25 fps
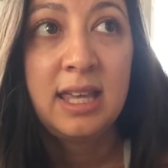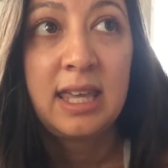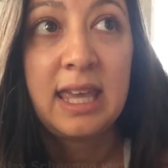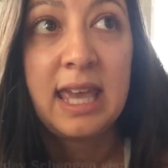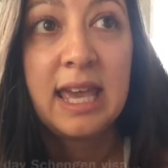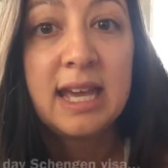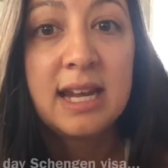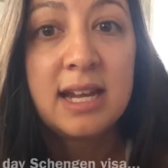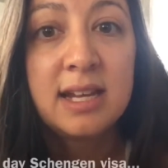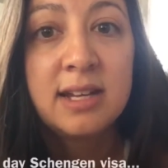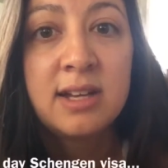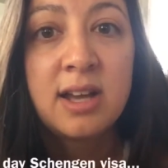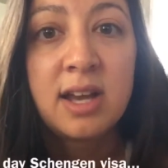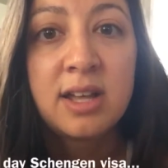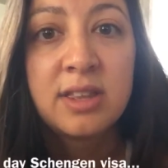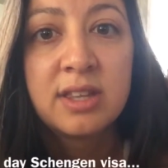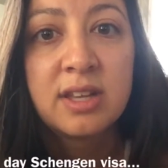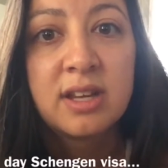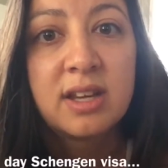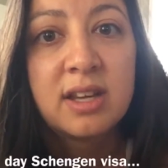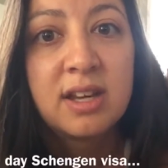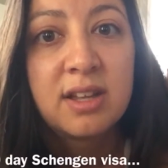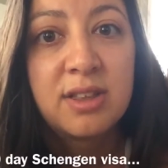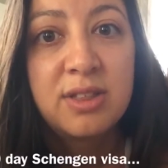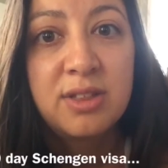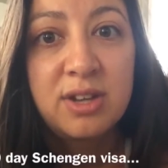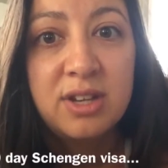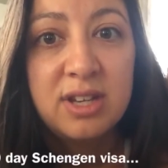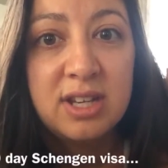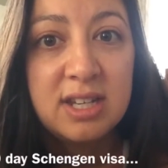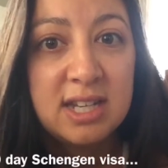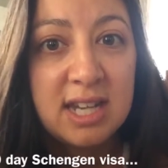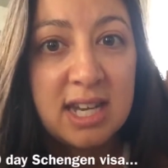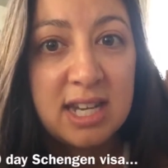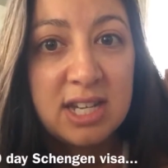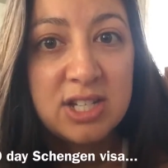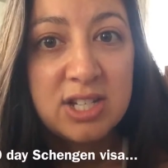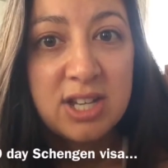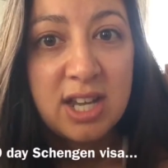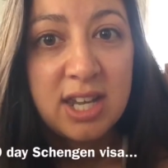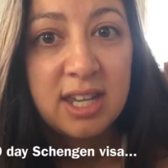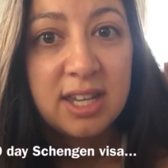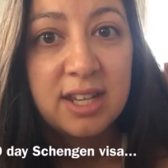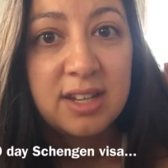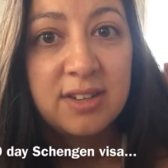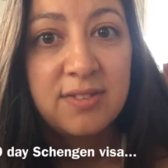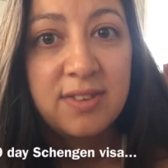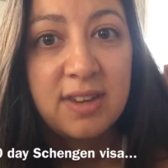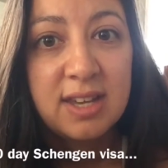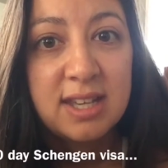get another 30-day
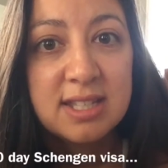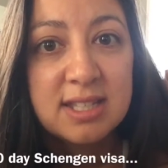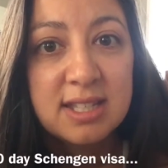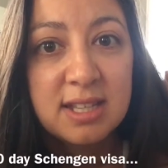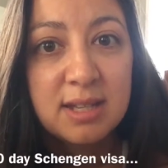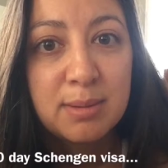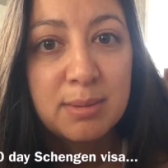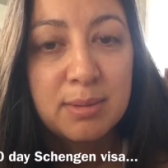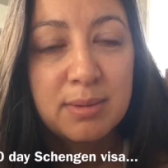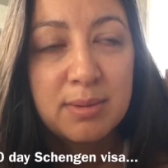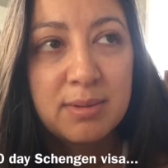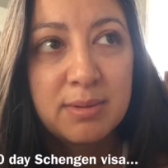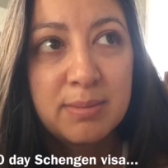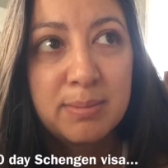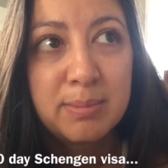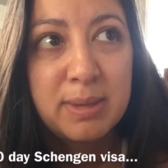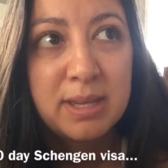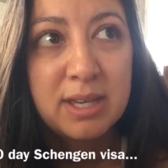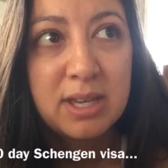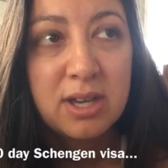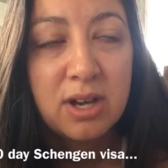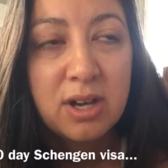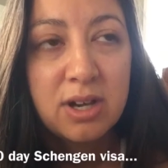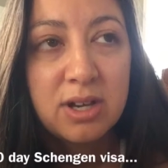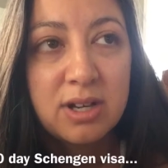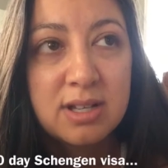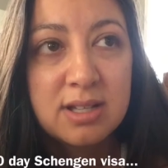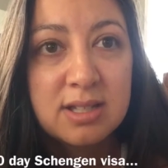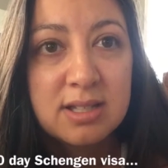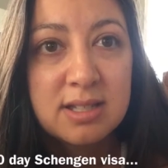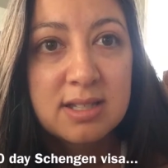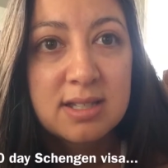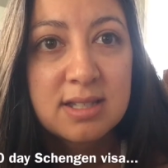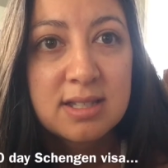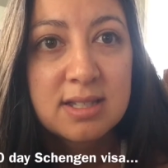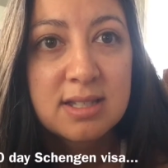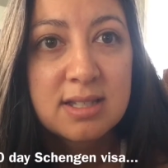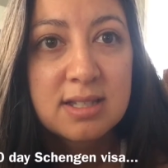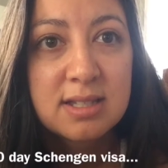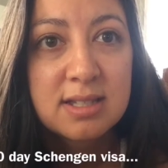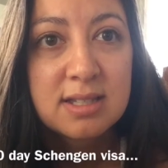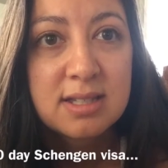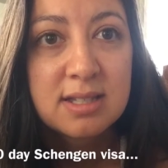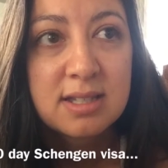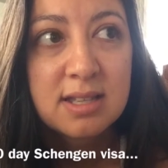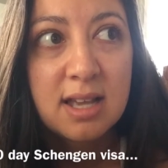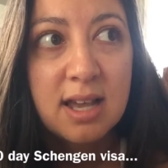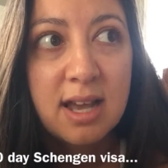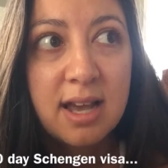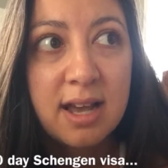Schengen visa
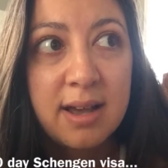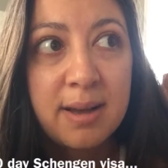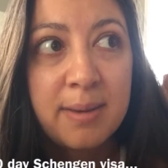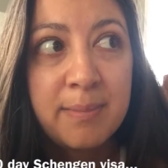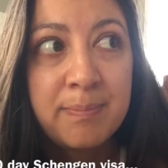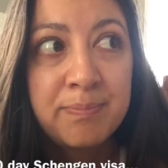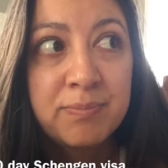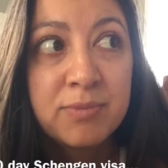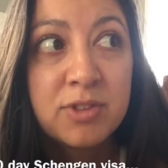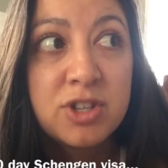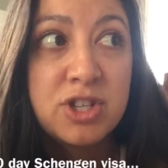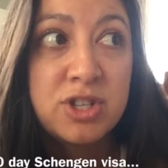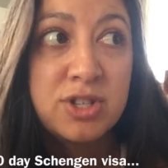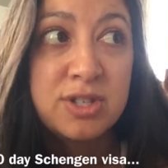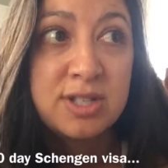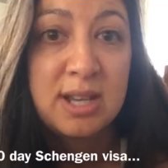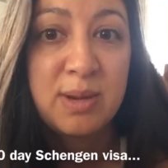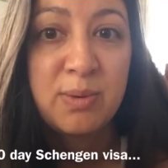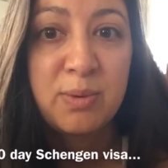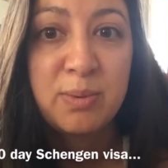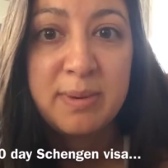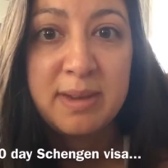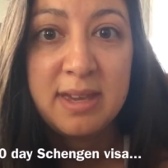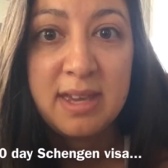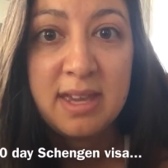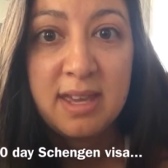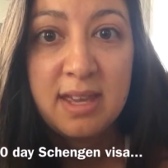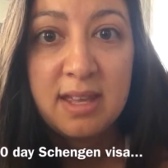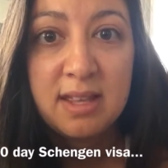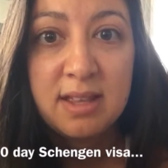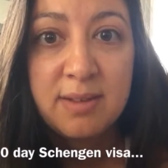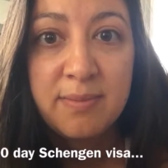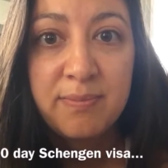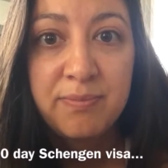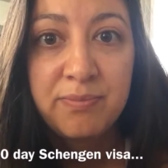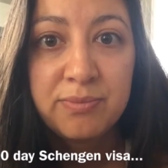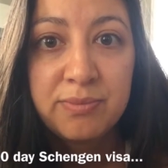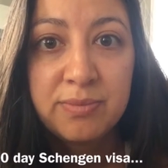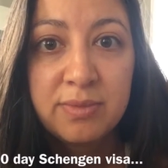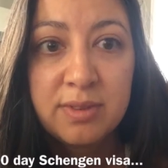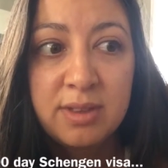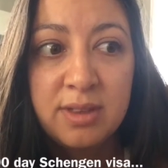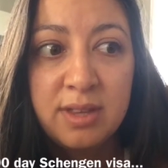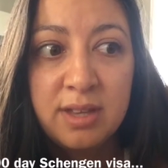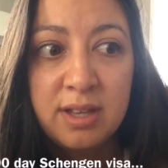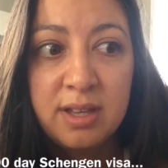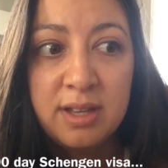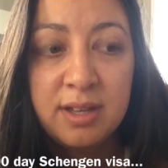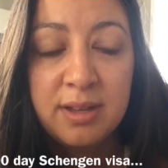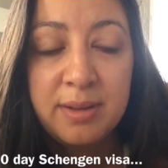because Tuesday will be
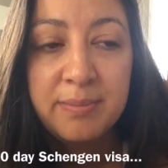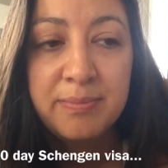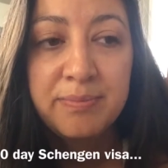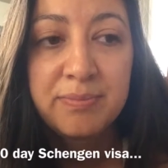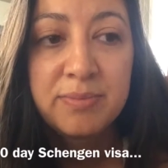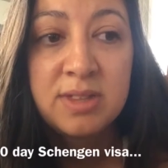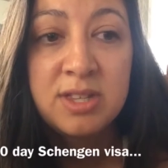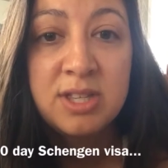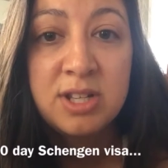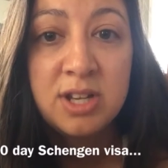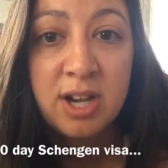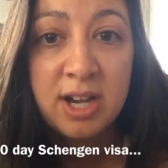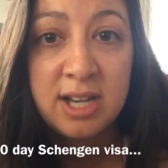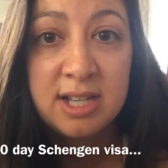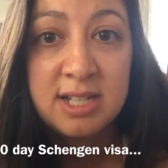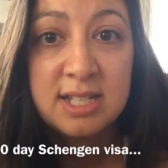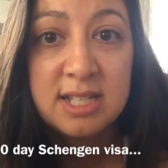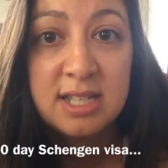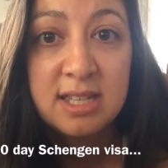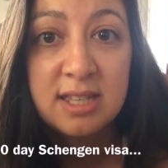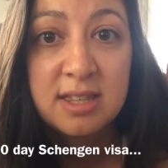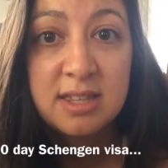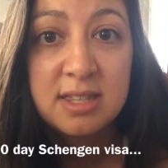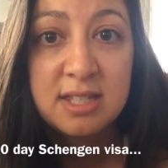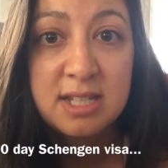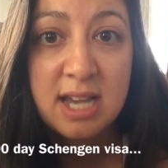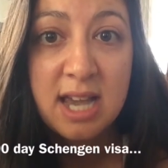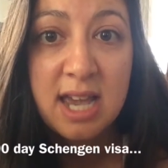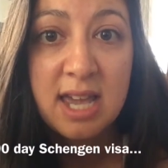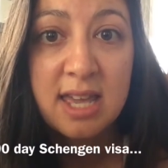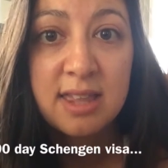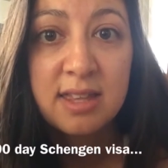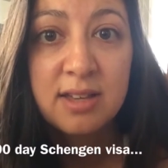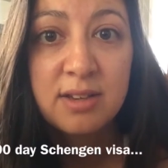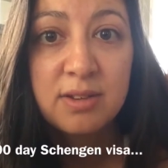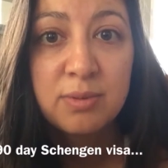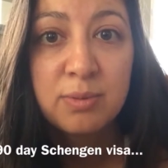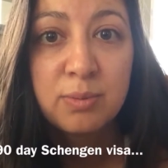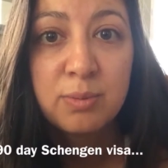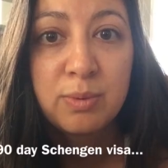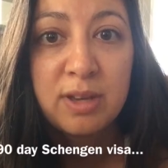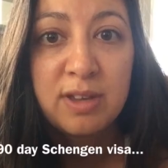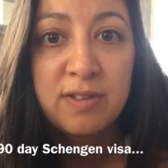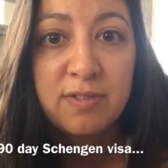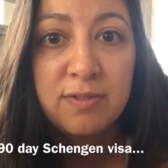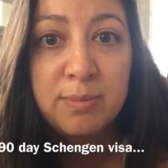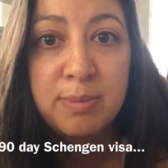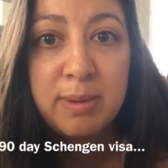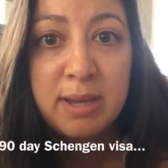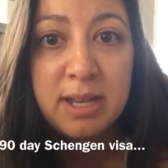the 90th day that
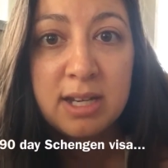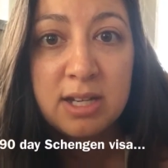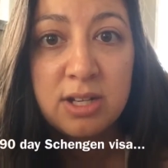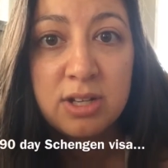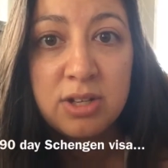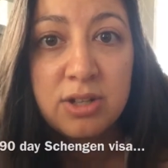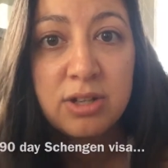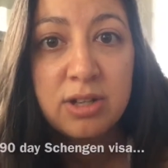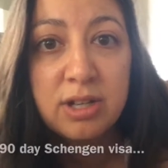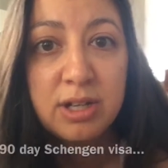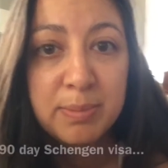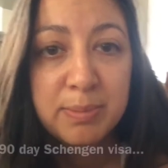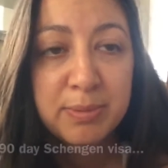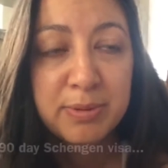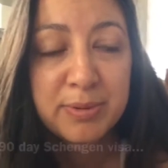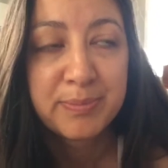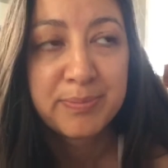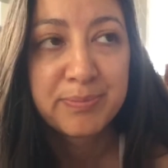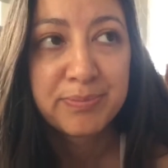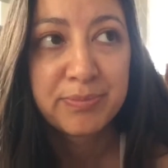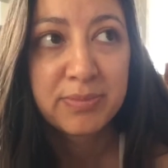we've been in Europe.